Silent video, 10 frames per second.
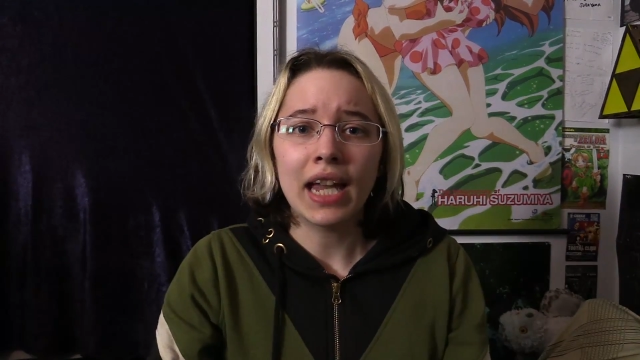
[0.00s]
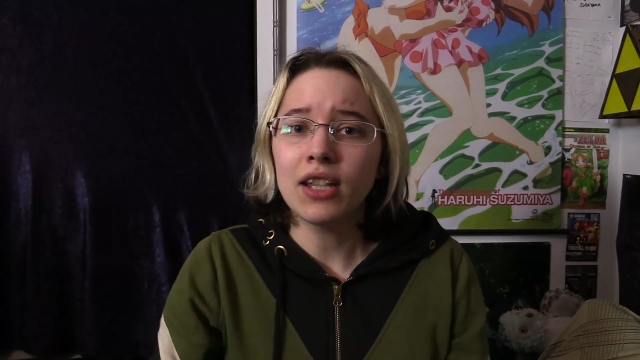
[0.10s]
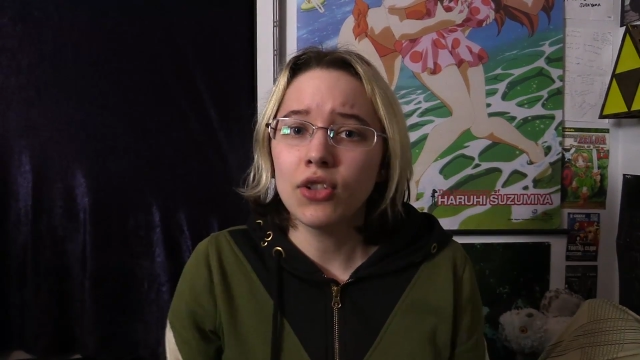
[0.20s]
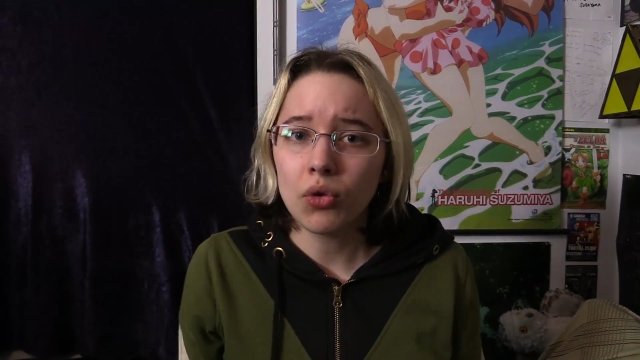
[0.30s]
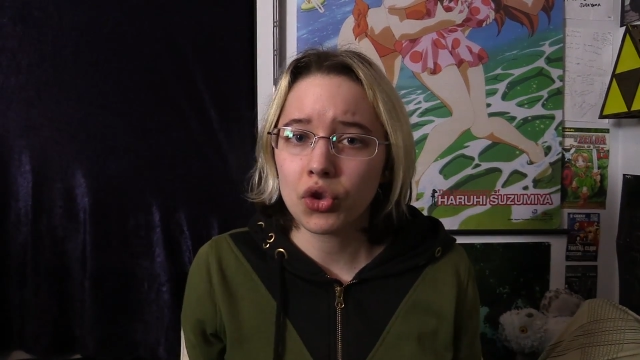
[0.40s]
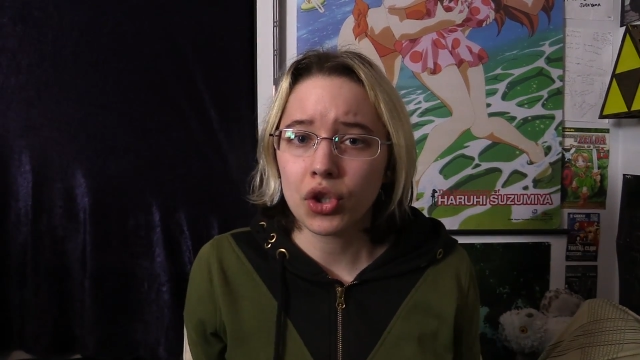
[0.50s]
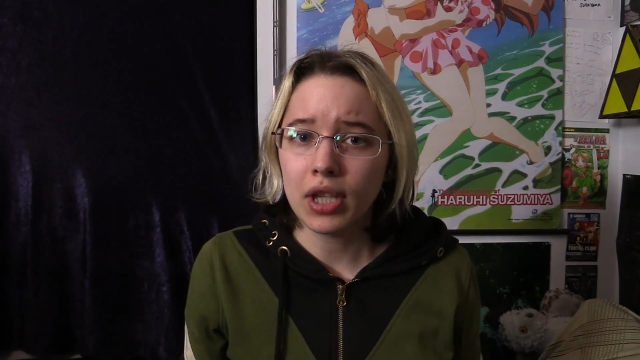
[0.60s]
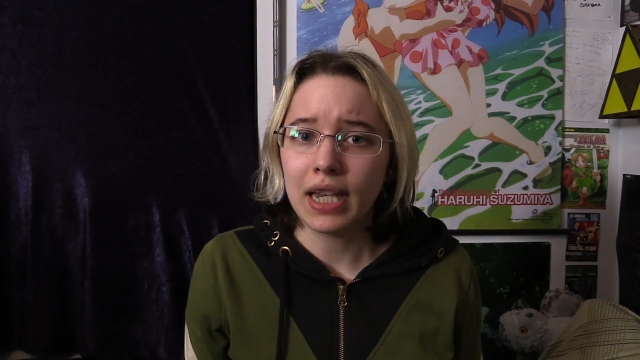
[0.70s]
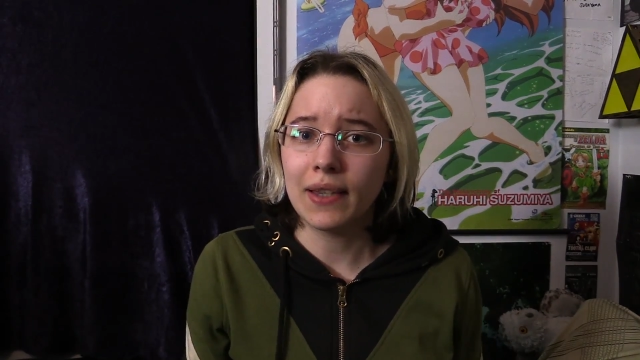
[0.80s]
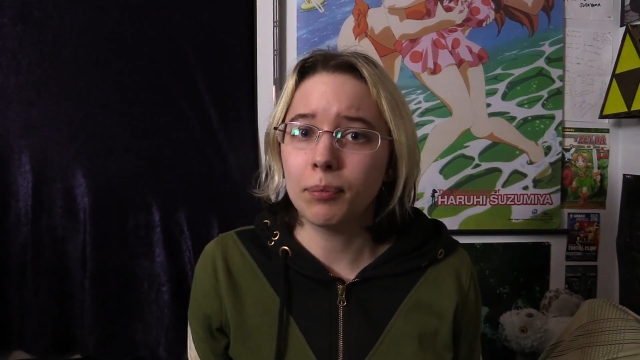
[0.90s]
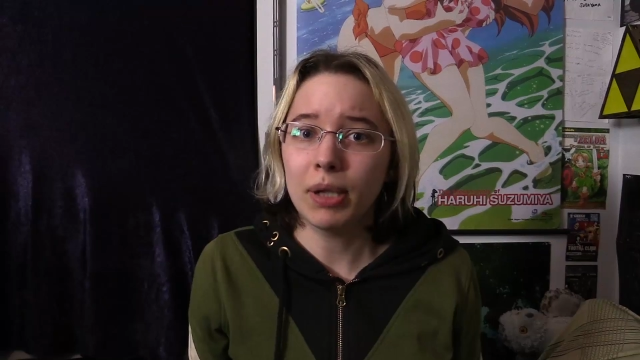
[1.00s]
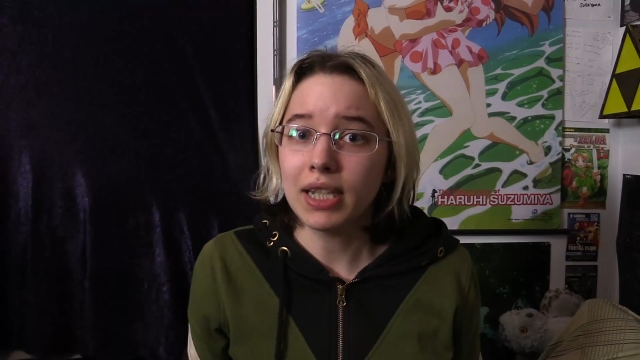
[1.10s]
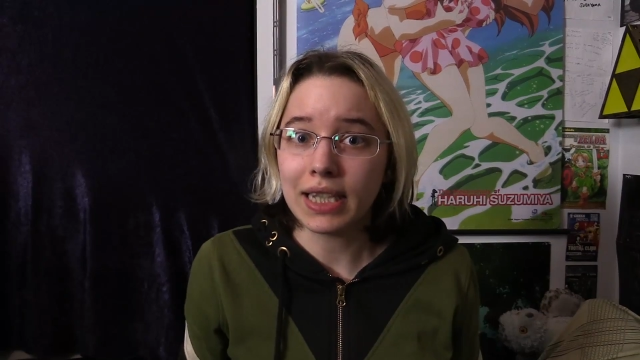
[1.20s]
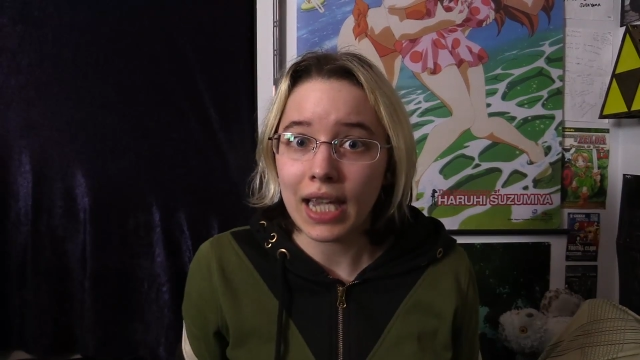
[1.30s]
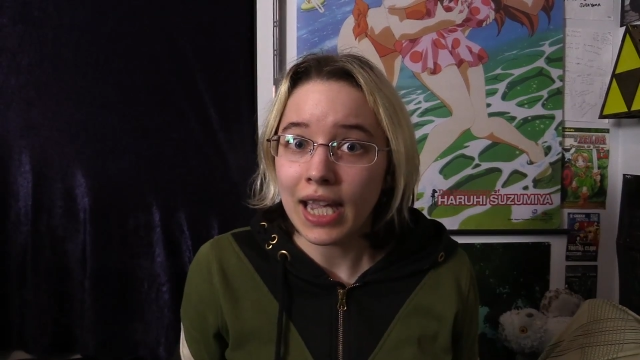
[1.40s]
any notion that he's
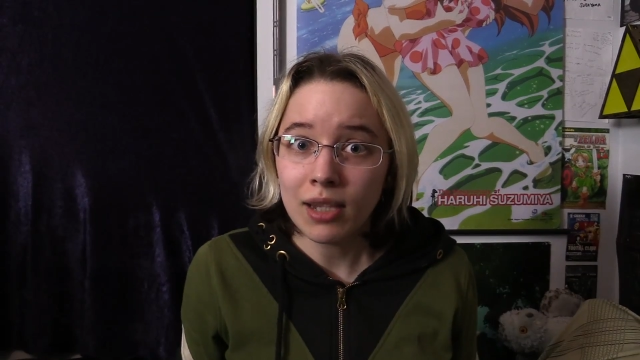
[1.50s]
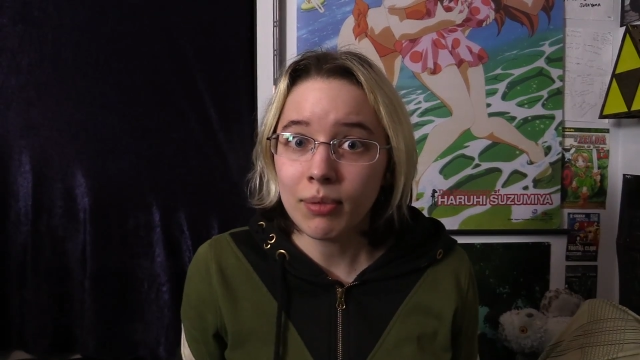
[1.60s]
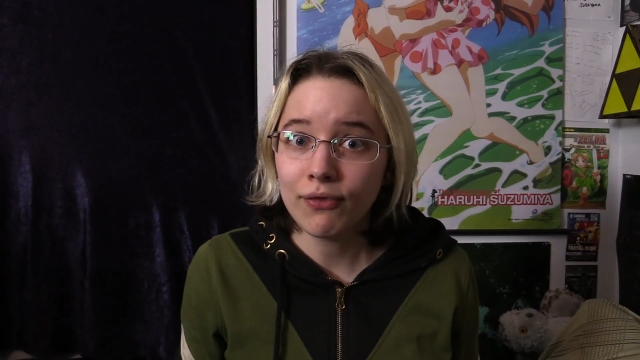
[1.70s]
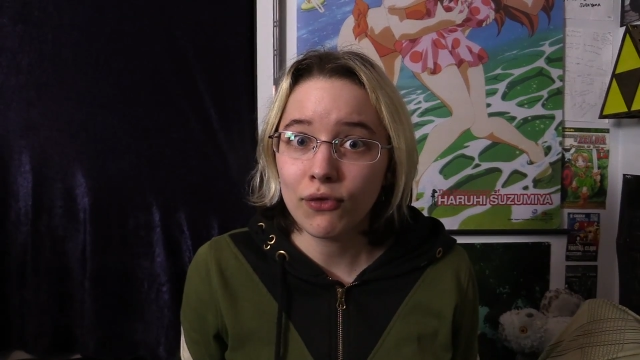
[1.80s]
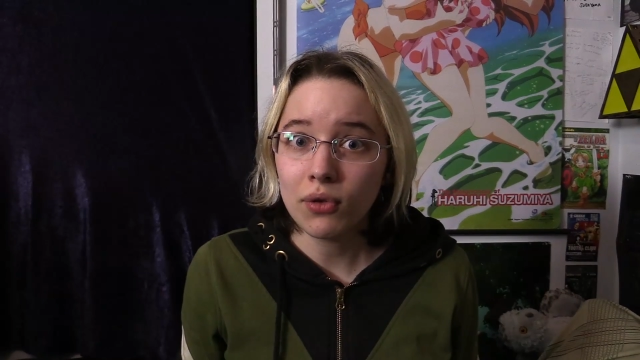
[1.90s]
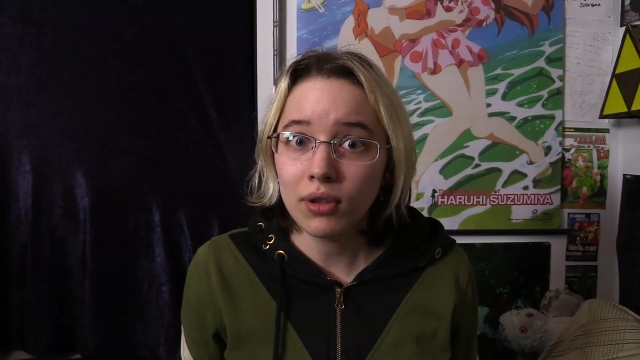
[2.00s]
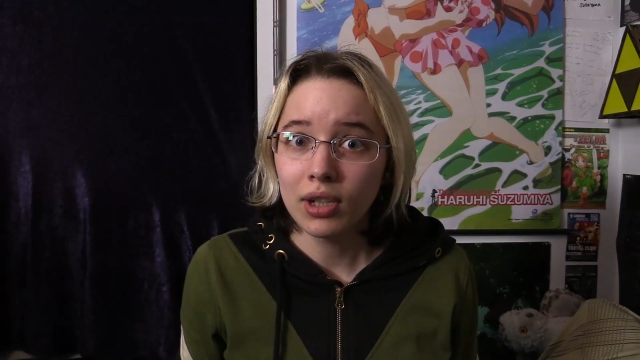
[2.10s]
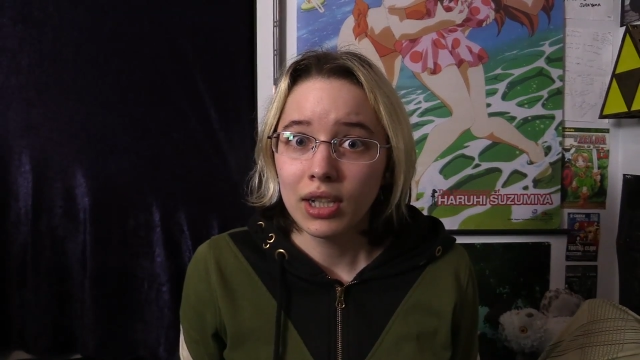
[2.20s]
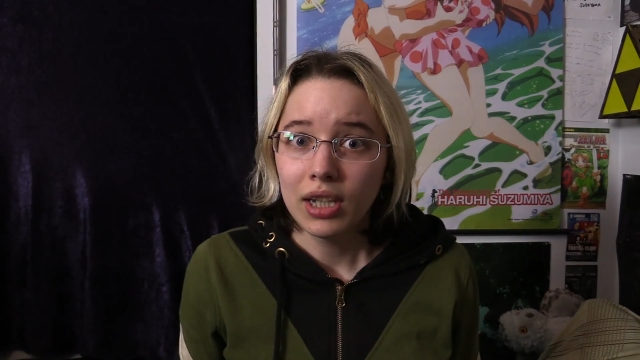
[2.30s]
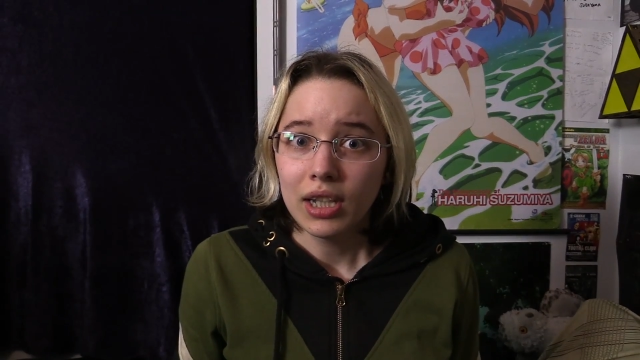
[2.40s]
been gay before?